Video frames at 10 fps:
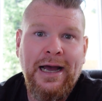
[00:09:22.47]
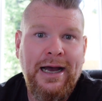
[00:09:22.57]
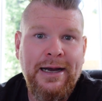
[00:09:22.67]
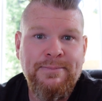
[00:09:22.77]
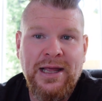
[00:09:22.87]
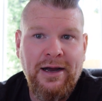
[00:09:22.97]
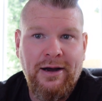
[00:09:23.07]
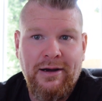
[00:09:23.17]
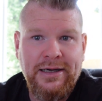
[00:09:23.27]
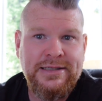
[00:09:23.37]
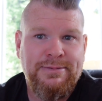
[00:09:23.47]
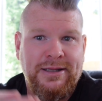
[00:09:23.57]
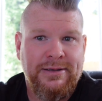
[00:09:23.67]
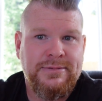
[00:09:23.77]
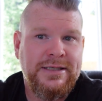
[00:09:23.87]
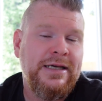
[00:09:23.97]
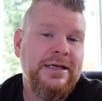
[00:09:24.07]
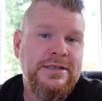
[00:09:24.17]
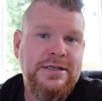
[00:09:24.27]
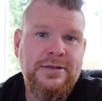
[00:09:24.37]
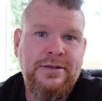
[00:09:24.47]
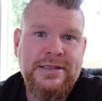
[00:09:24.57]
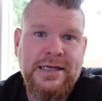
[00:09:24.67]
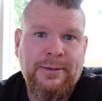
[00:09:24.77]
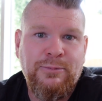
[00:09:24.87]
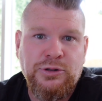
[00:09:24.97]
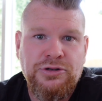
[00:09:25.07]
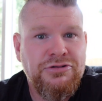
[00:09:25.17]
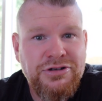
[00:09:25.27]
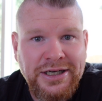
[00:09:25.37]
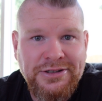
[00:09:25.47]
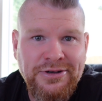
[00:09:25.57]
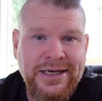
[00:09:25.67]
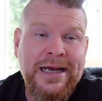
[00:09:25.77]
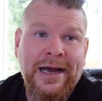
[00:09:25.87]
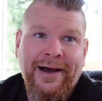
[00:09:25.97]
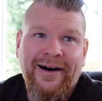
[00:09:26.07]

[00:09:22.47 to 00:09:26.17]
I expect them to continue this upward trajectory.